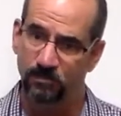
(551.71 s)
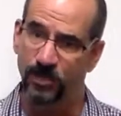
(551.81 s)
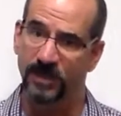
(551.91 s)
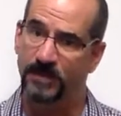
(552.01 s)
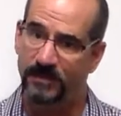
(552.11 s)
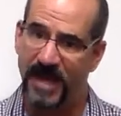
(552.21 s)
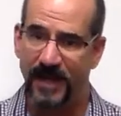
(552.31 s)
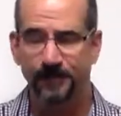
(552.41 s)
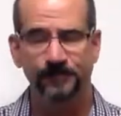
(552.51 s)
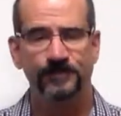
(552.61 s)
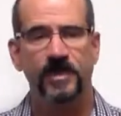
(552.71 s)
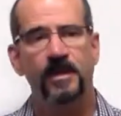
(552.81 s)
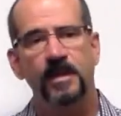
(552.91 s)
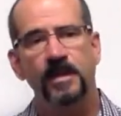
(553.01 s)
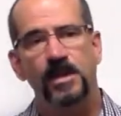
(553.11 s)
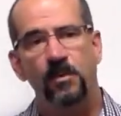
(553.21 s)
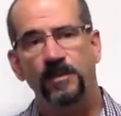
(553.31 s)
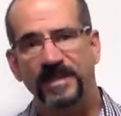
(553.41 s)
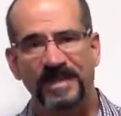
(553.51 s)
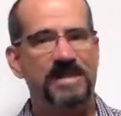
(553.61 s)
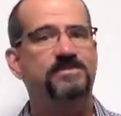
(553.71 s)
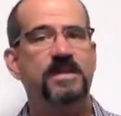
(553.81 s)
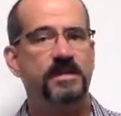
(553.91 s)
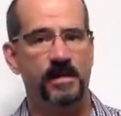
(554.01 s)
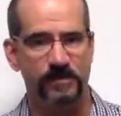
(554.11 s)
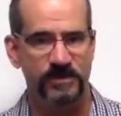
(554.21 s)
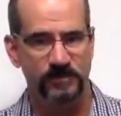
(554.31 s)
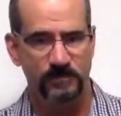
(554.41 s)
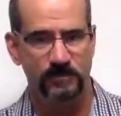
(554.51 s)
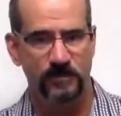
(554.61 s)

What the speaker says: putting them in a bag. When the evening comes,